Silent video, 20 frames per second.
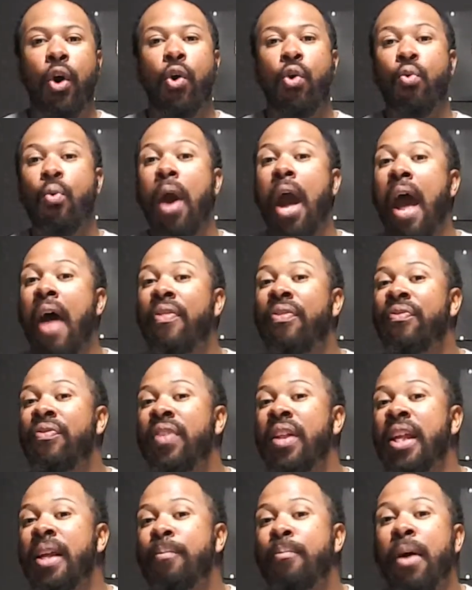who had
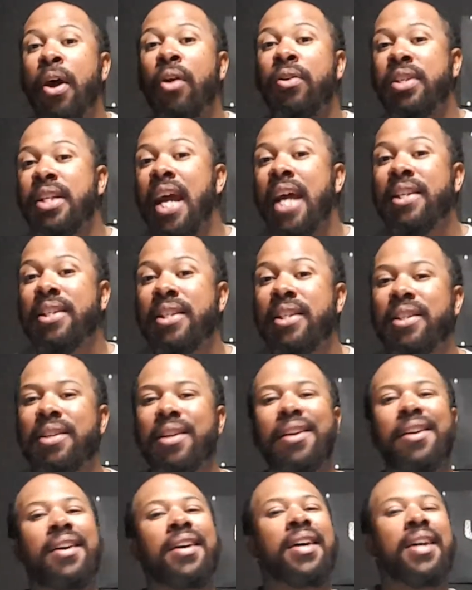the better chances?
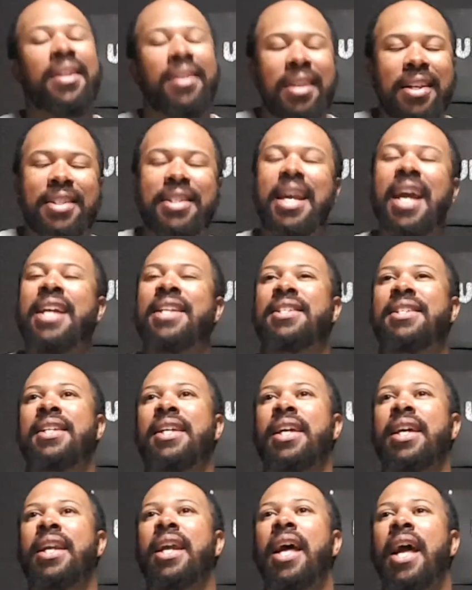The Saints
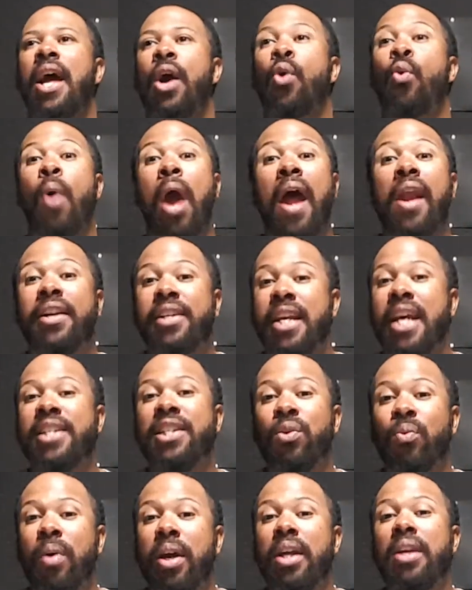did. Who had a chance
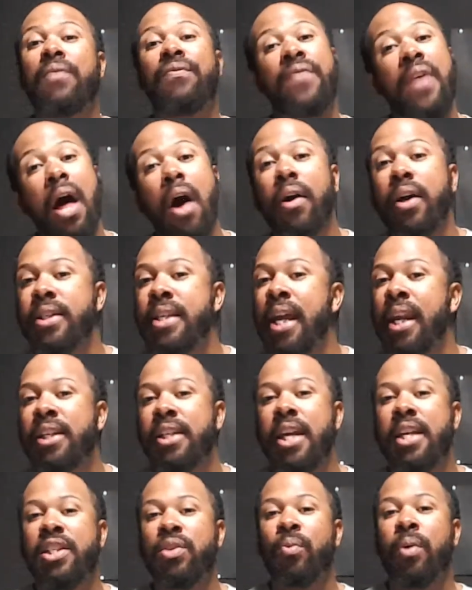to win? The Falcons had a
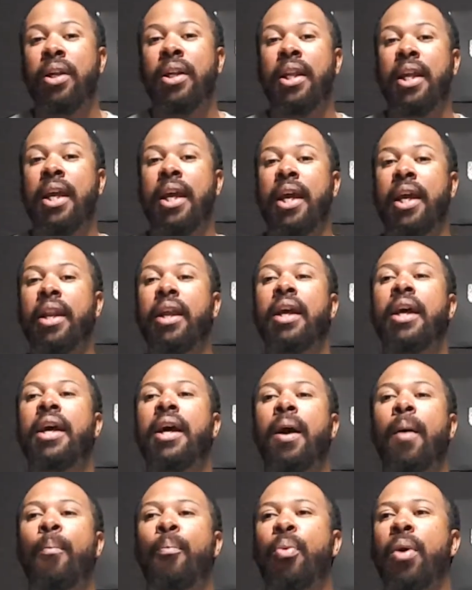chance to win in the end.
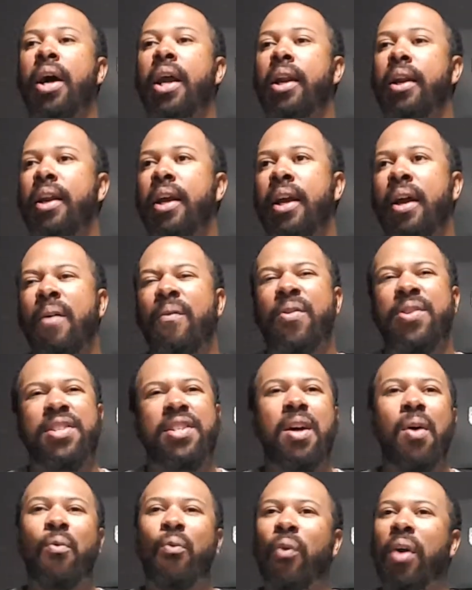But for
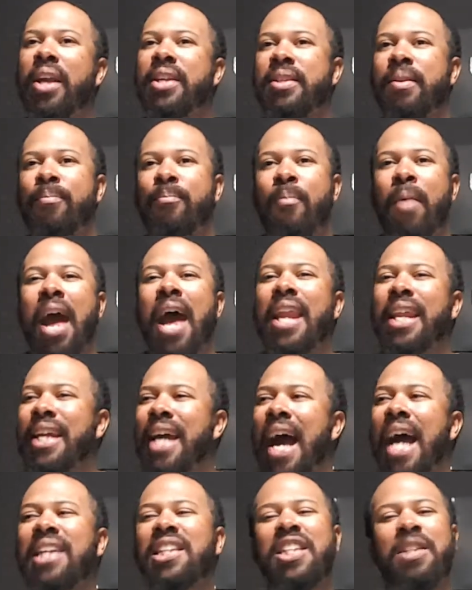some reason, Matty
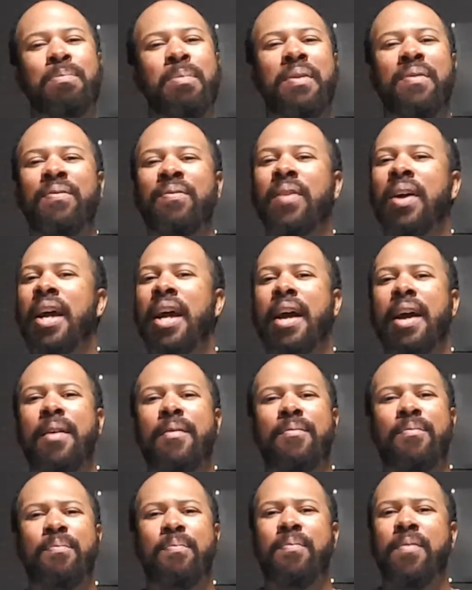Ice has been
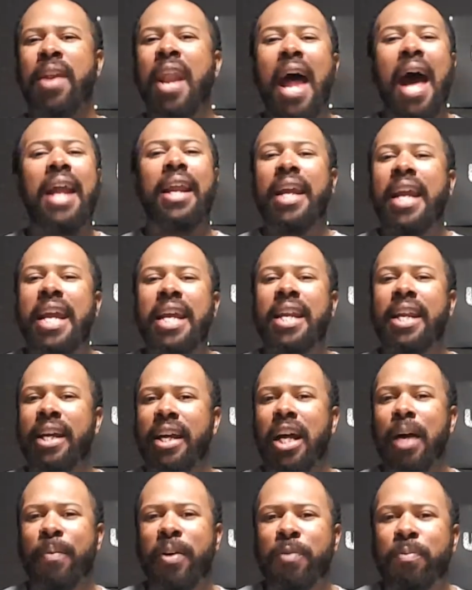not heating
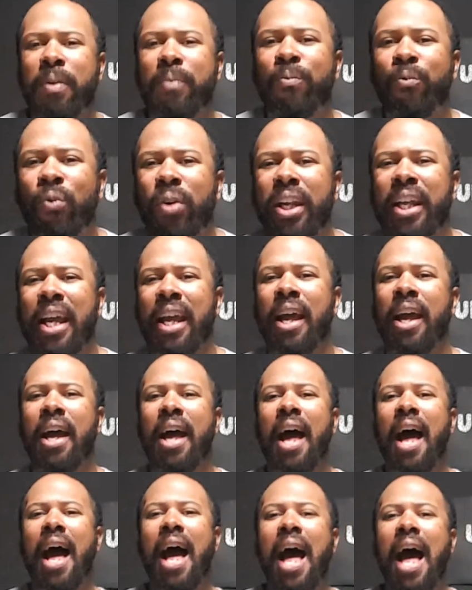up. He's been really
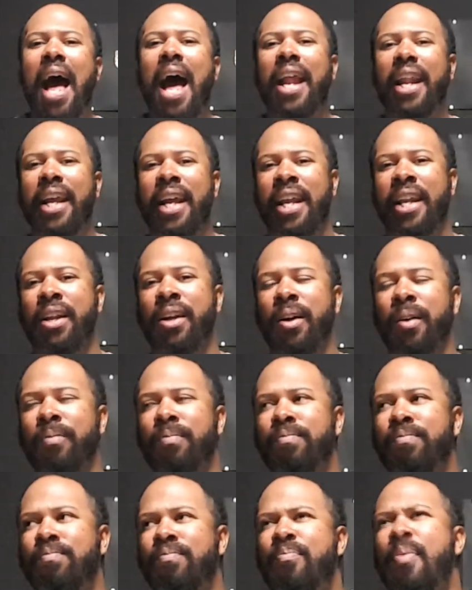hot in a
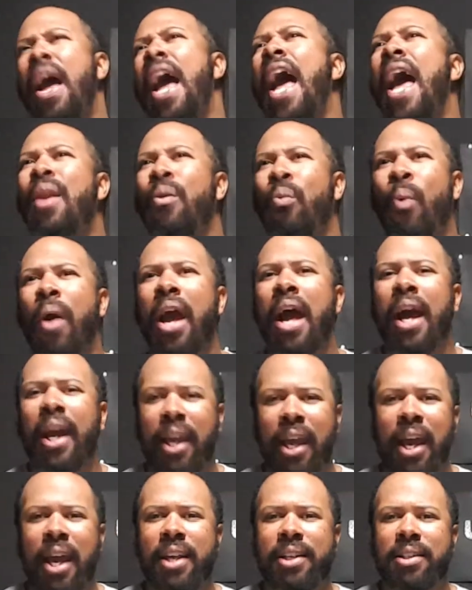bad way, I
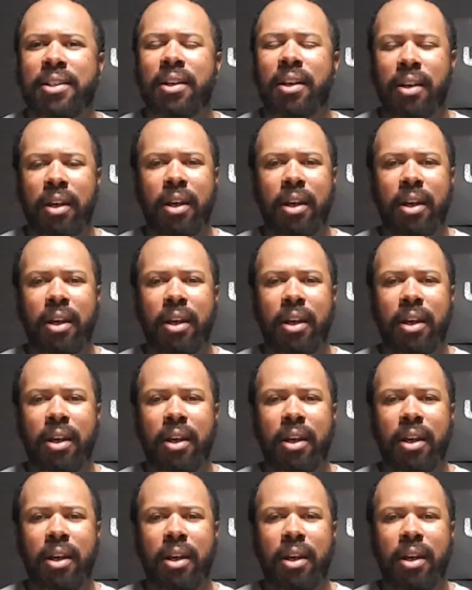guess,